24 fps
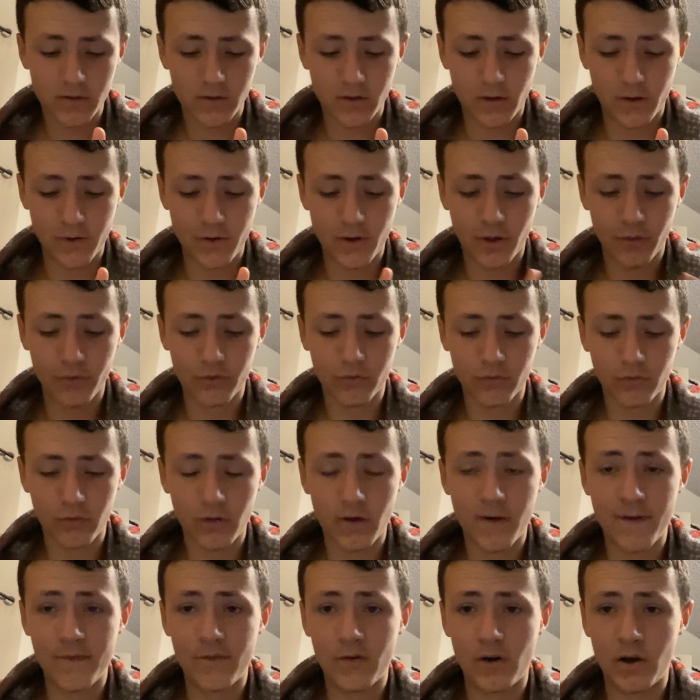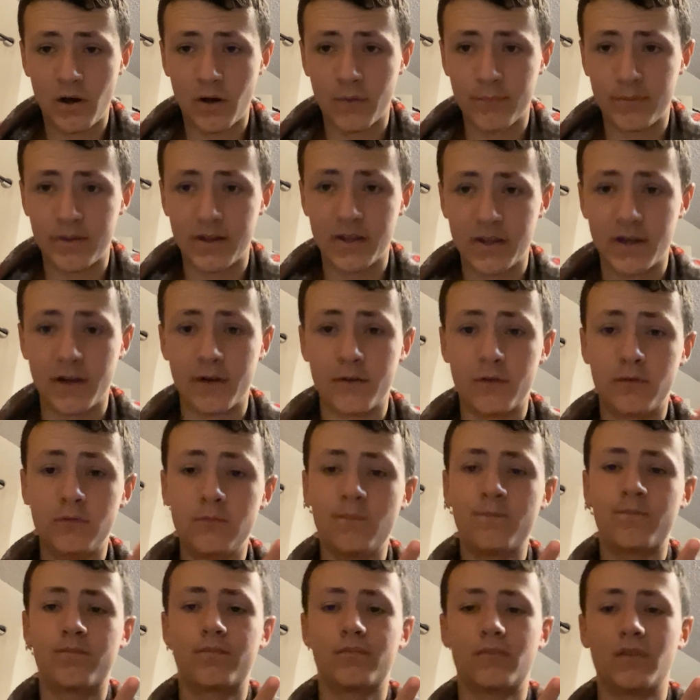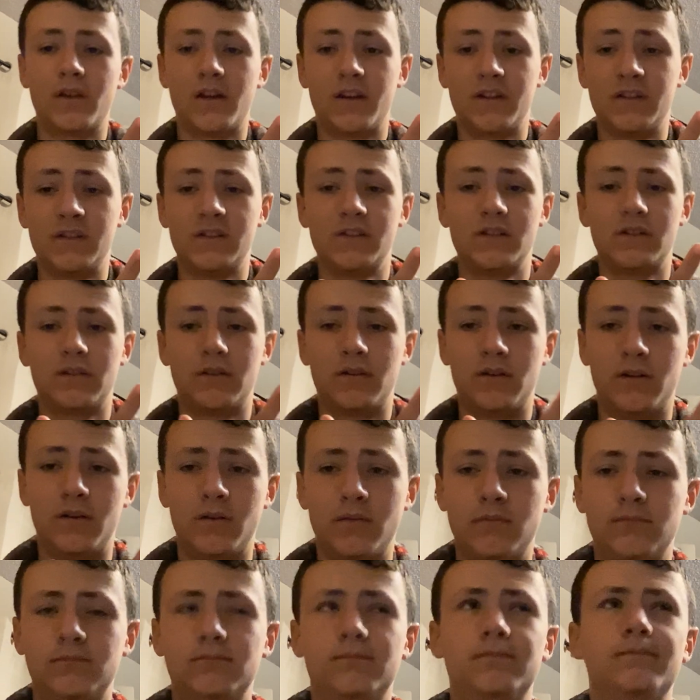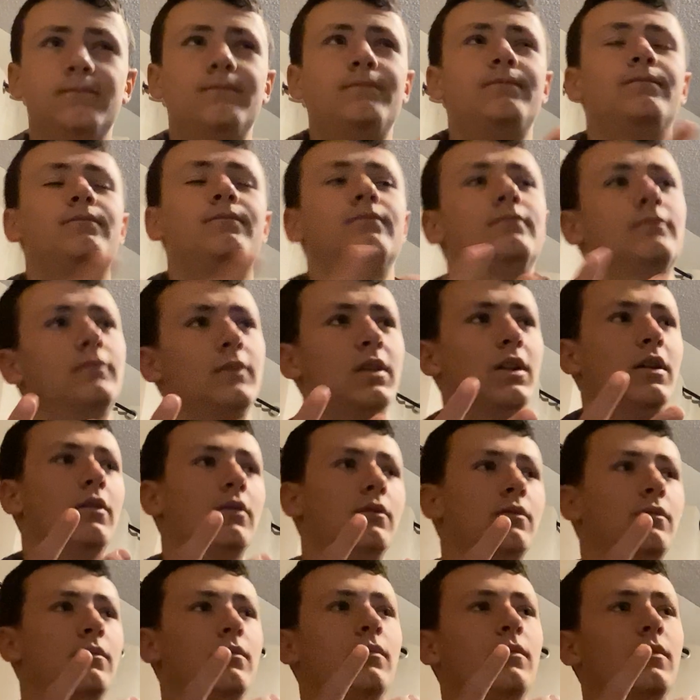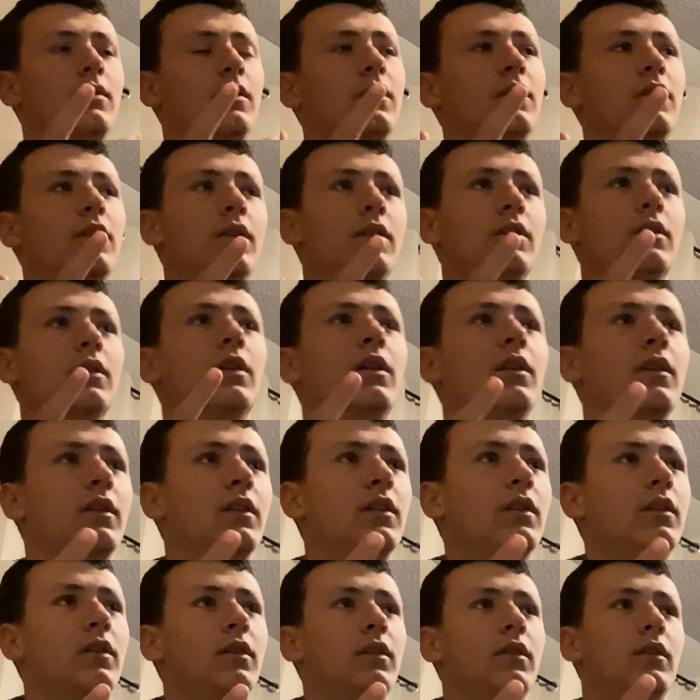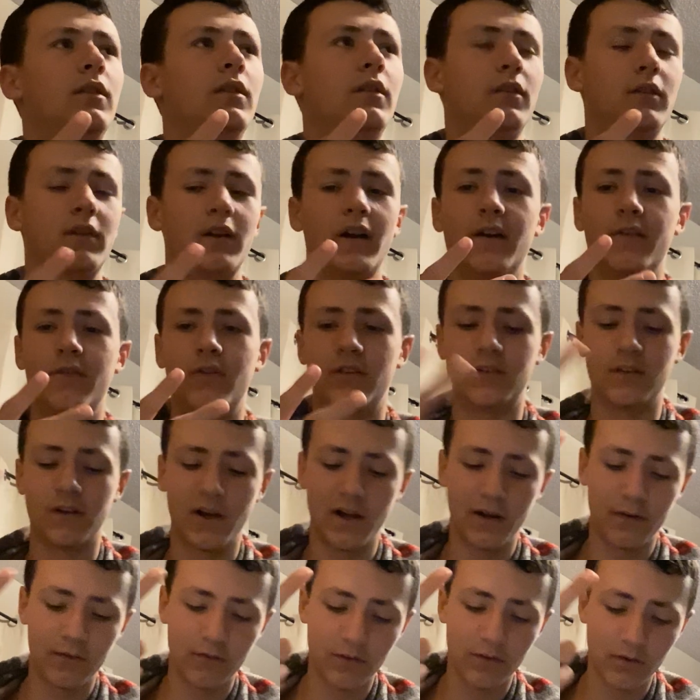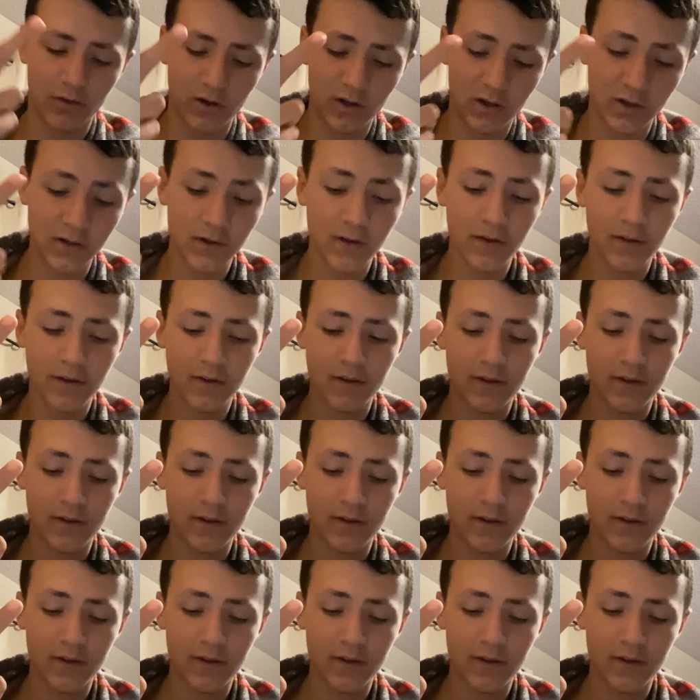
Another Love on piano. That is, I don't know, it's like kind of a sad song.